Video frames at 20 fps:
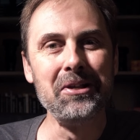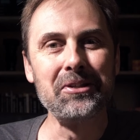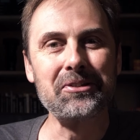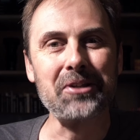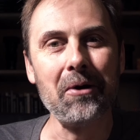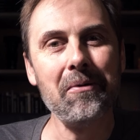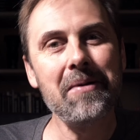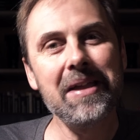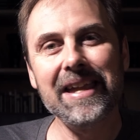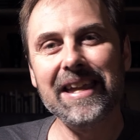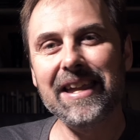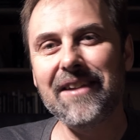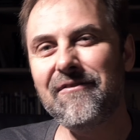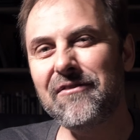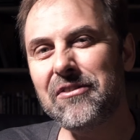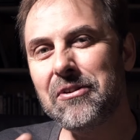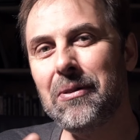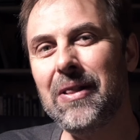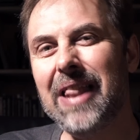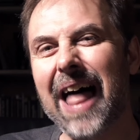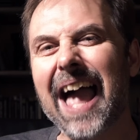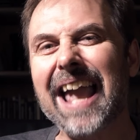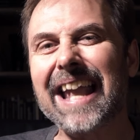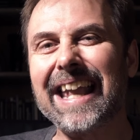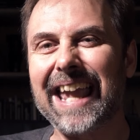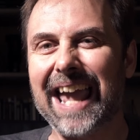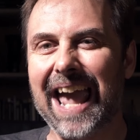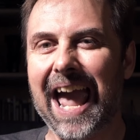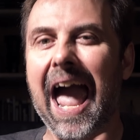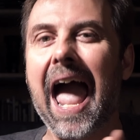So if you
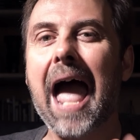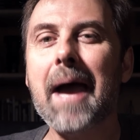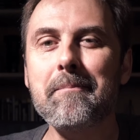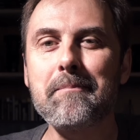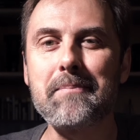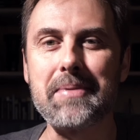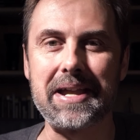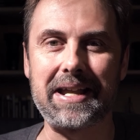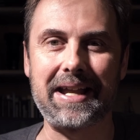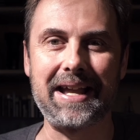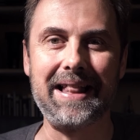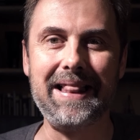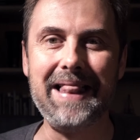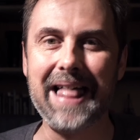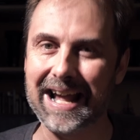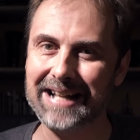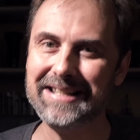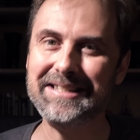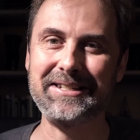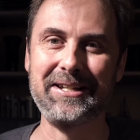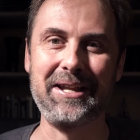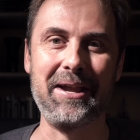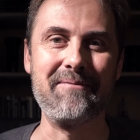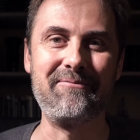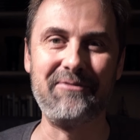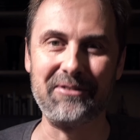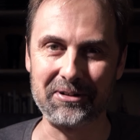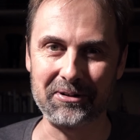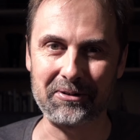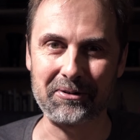like epic
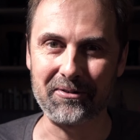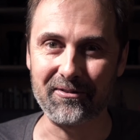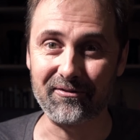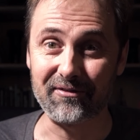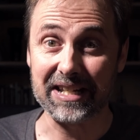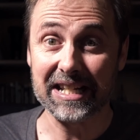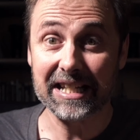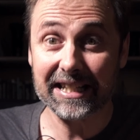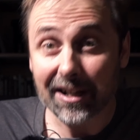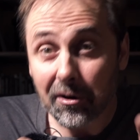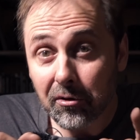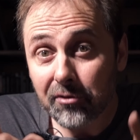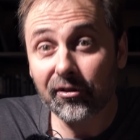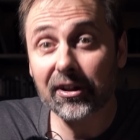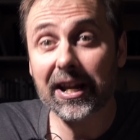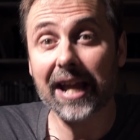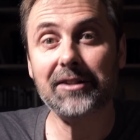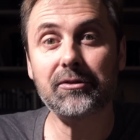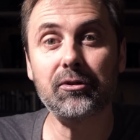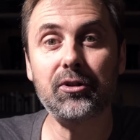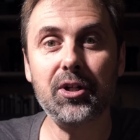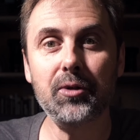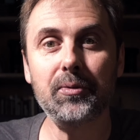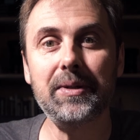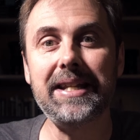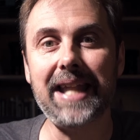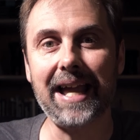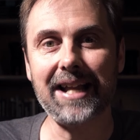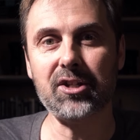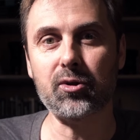landscape photography, don't forget to tune
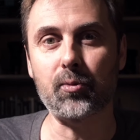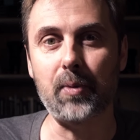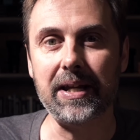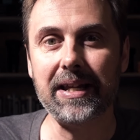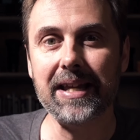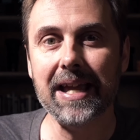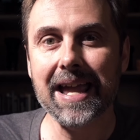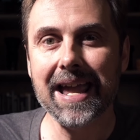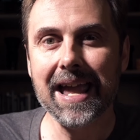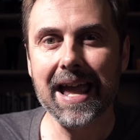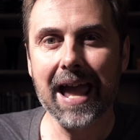in next week.